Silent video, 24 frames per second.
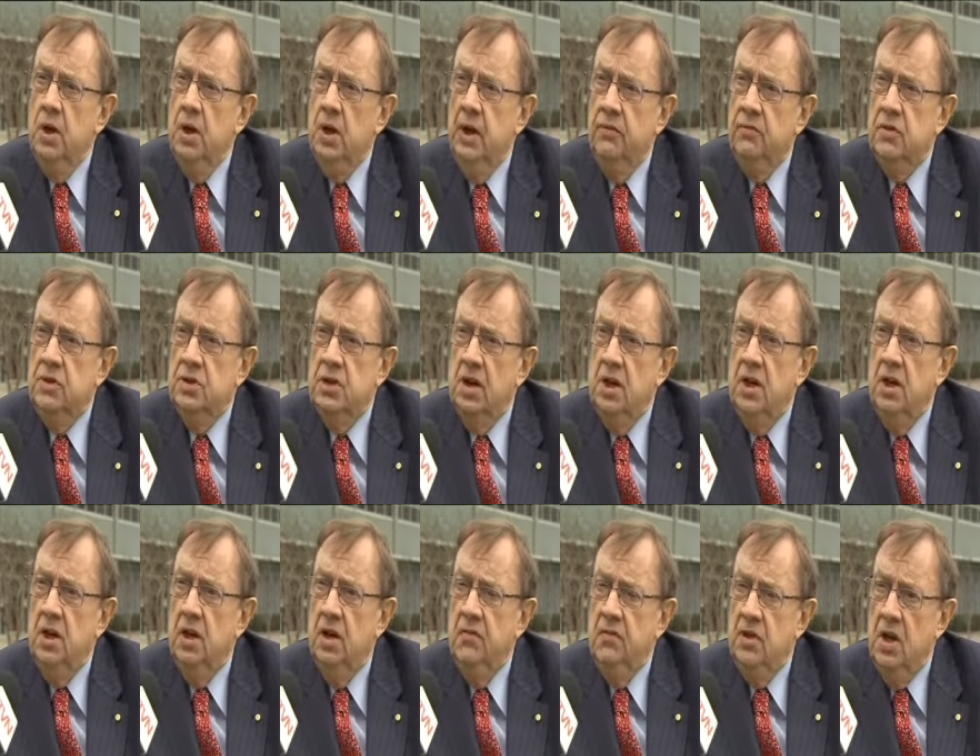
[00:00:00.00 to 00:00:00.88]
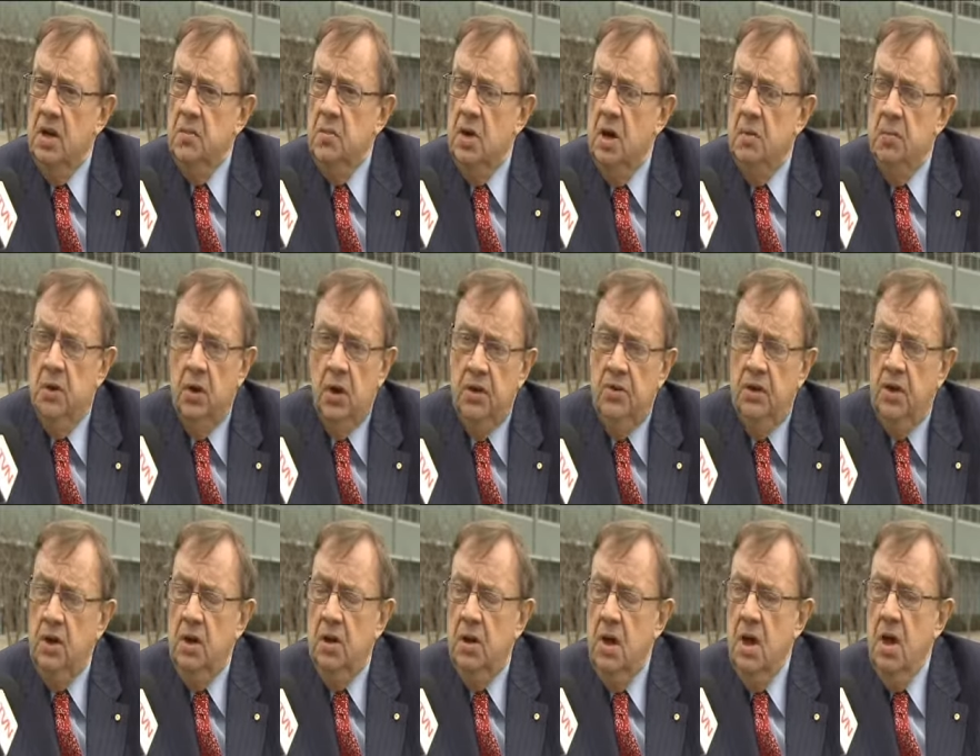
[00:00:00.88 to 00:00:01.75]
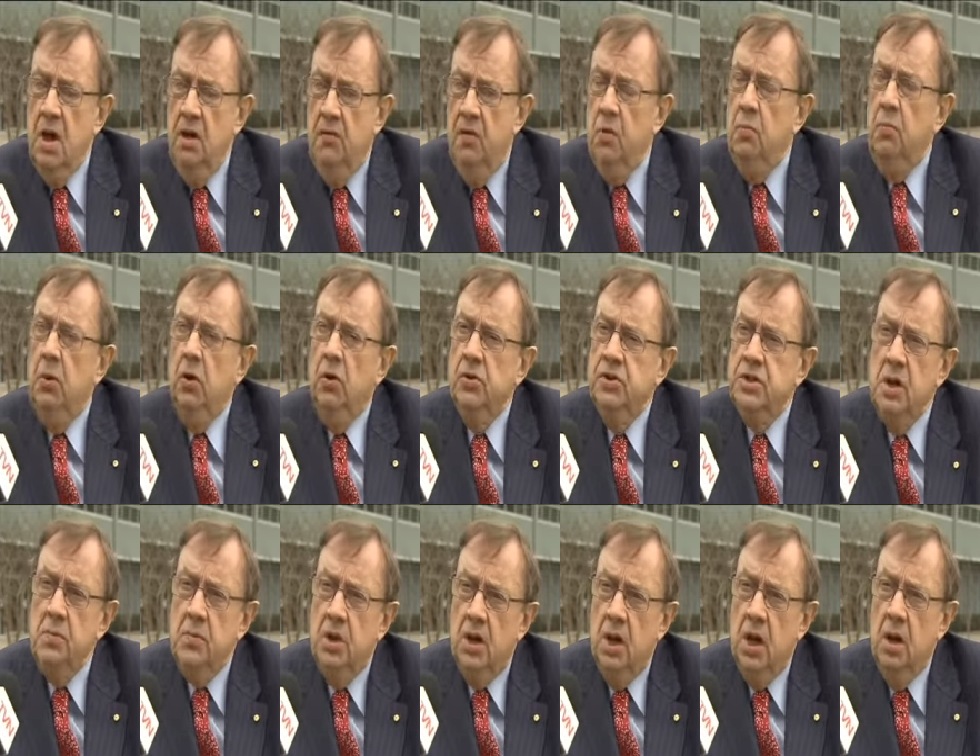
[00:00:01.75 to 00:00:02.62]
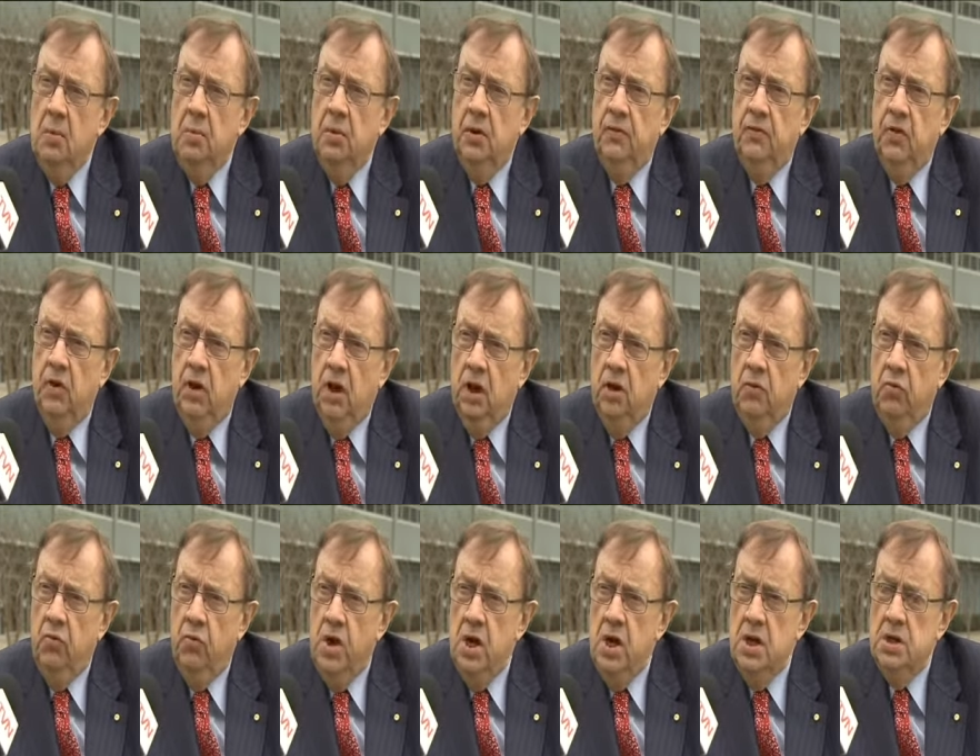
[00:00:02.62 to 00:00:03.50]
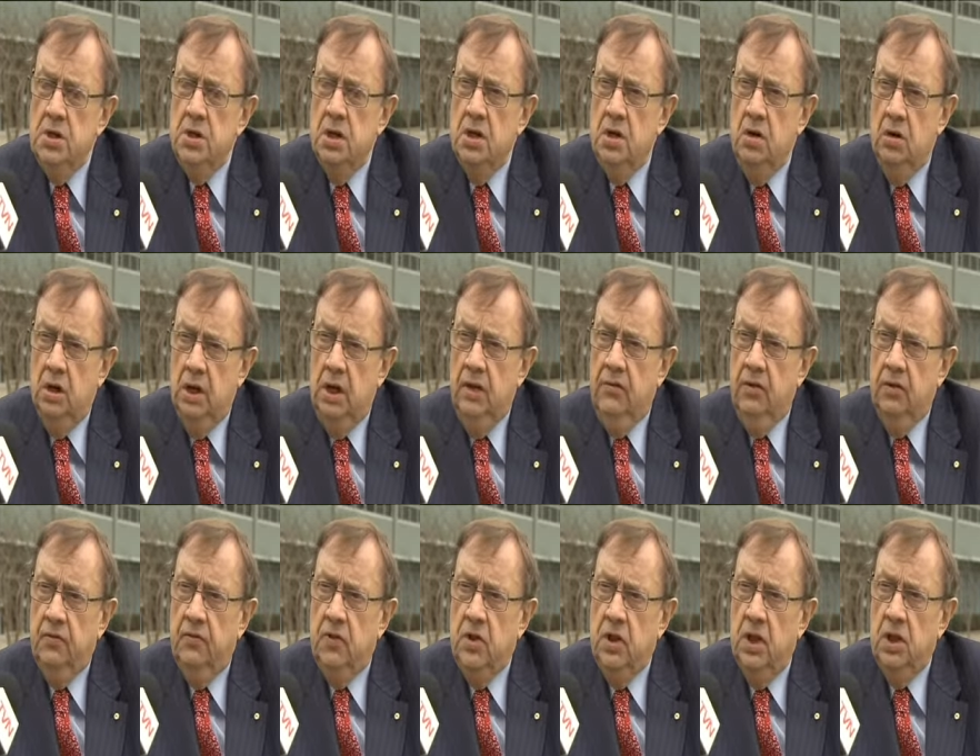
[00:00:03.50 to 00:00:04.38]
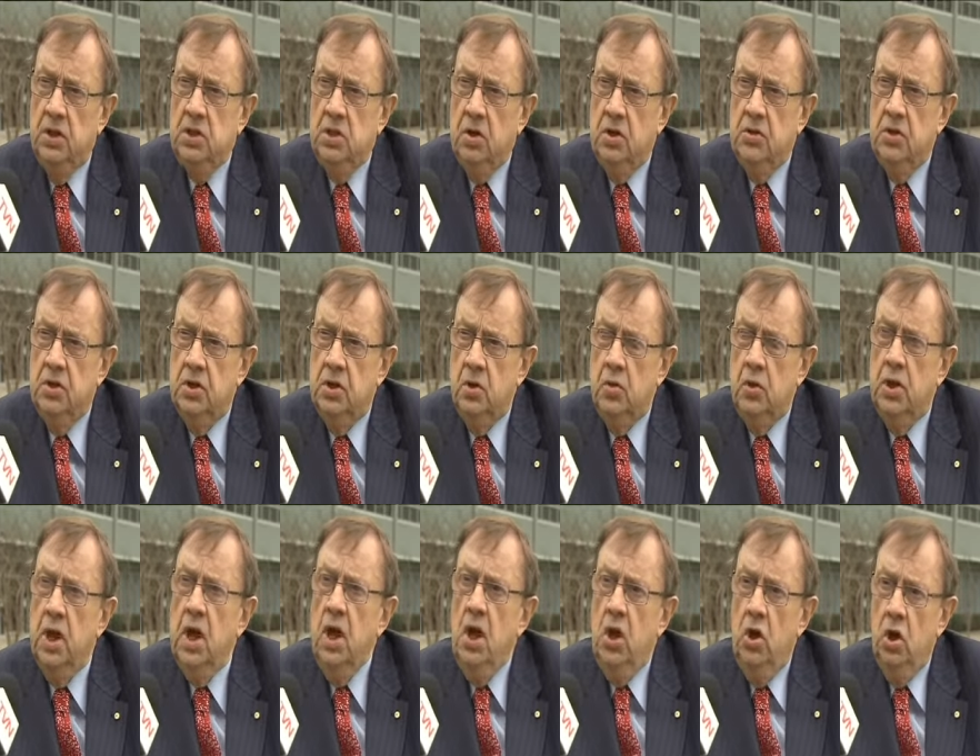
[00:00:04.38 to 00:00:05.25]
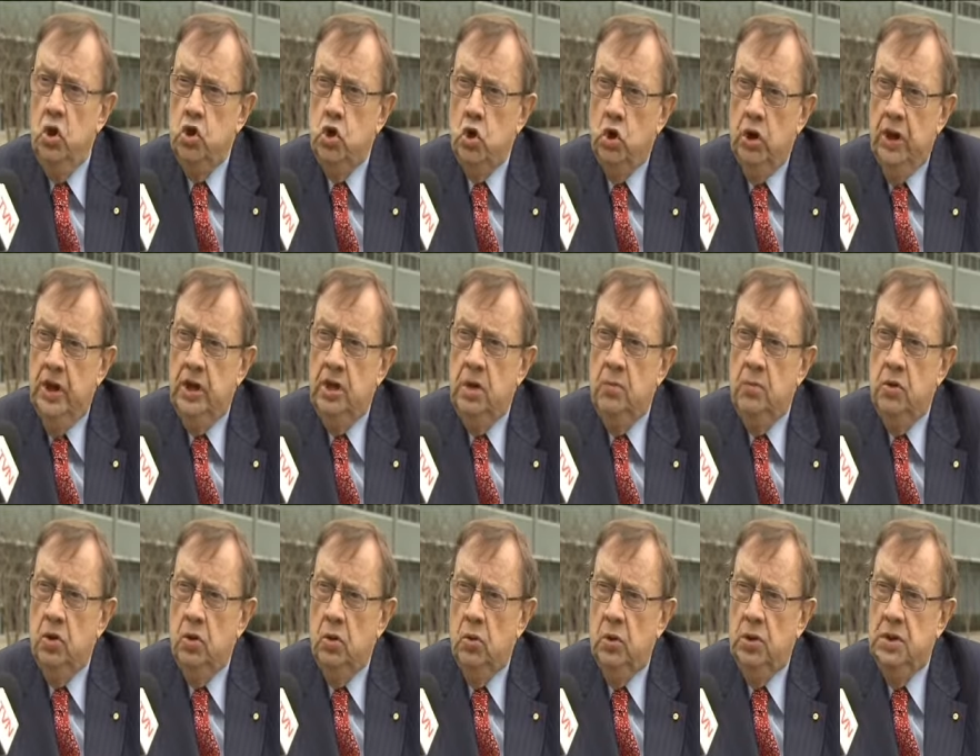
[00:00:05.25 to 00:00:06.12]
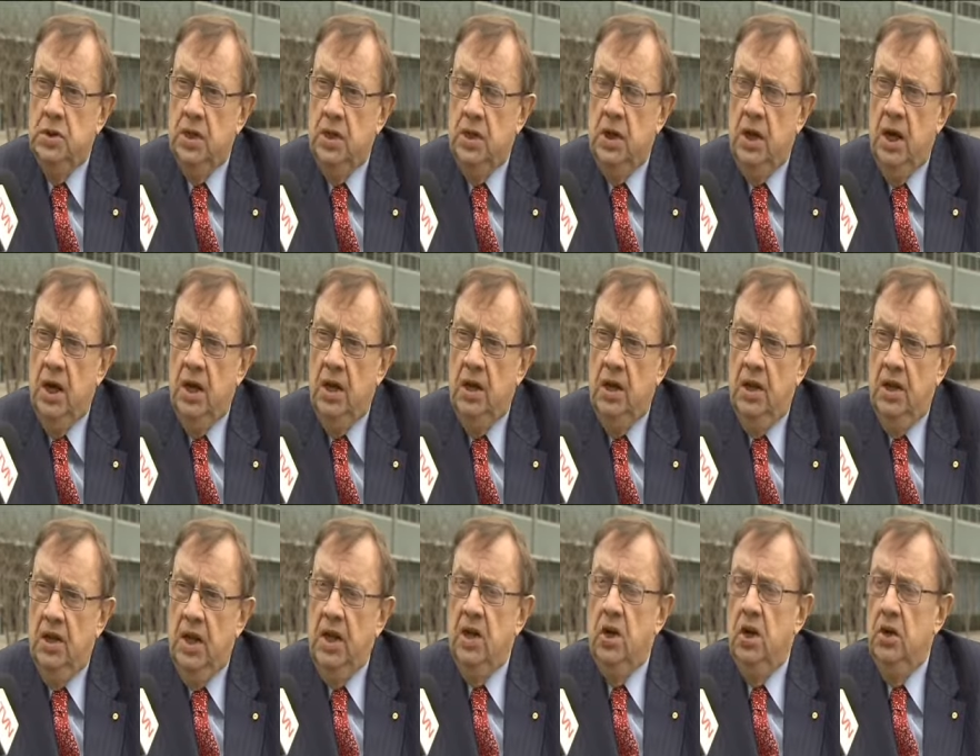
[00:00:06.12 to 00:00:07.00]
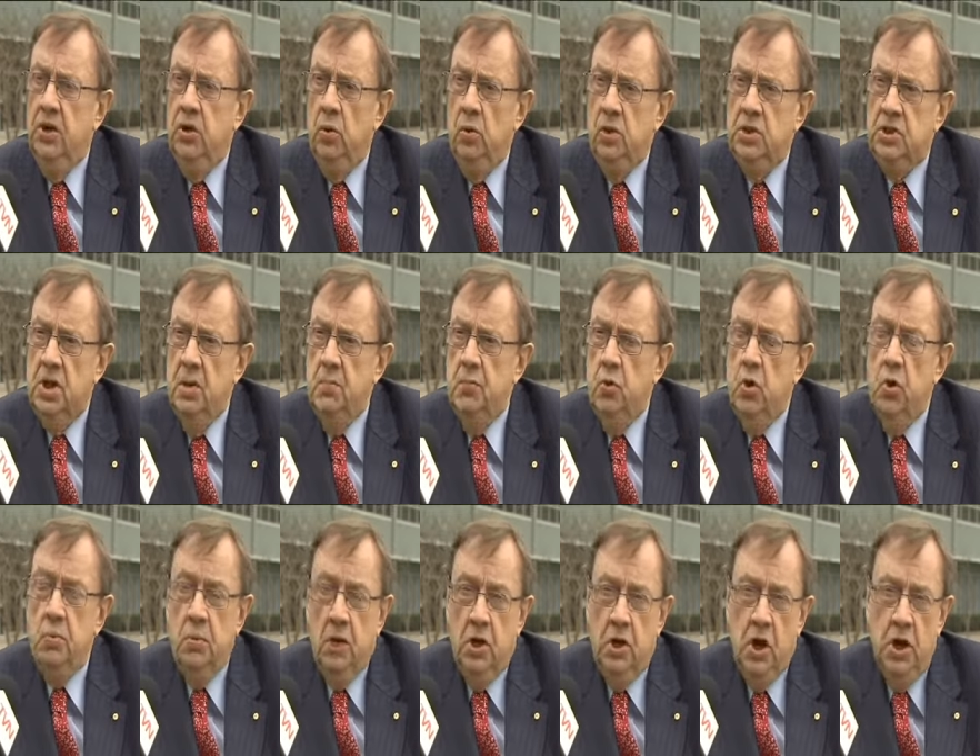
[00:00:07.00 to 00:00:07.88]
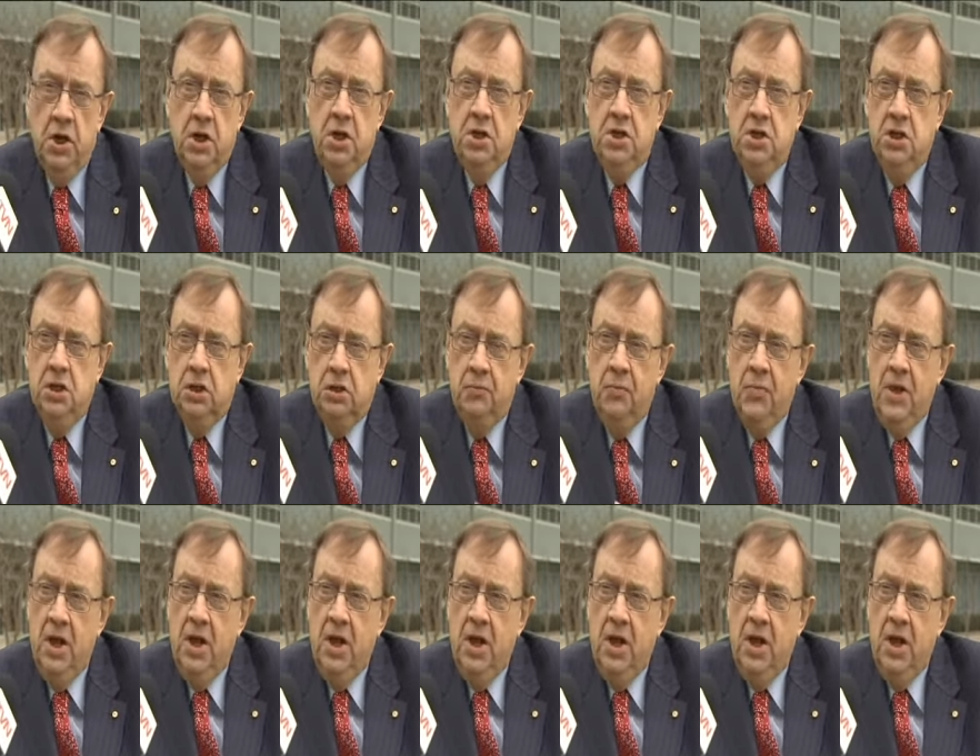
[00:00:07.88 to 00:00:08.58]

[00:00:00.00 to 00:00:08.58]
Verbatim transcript: I'd have to say I've done my bit. I think if you build something up, if you get it right, and you leave it for the next lot to do it, you should let them do it, and and that I'll do at some point, but not not until